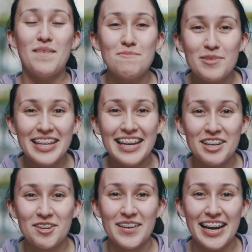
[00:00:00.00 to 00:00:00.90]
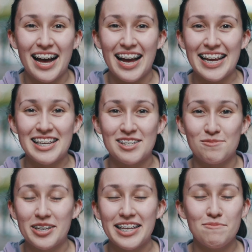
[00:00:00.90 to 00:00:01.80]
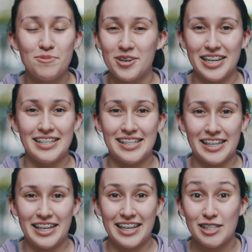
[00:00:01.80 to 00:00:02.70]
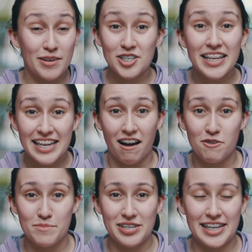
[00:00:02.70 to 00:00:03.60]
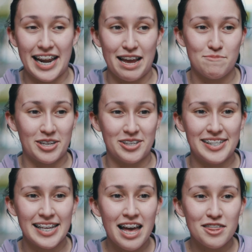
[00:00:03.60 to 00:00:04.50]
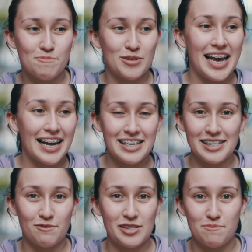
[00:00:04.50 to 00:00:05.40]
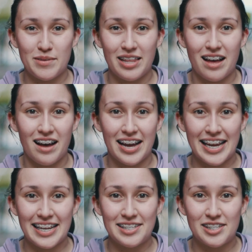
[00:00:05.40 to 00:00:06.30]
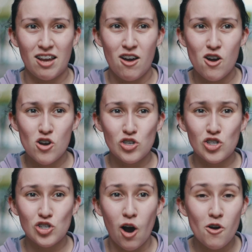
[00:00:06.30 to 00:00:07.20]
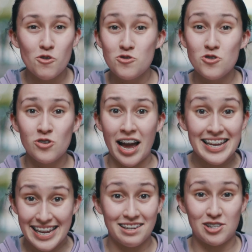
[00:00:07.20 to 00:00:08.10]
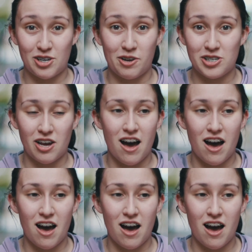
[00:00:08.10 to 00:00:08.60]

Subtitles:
My brilliant career is really important to especially young women today because the protagonist of Sibylla is so against her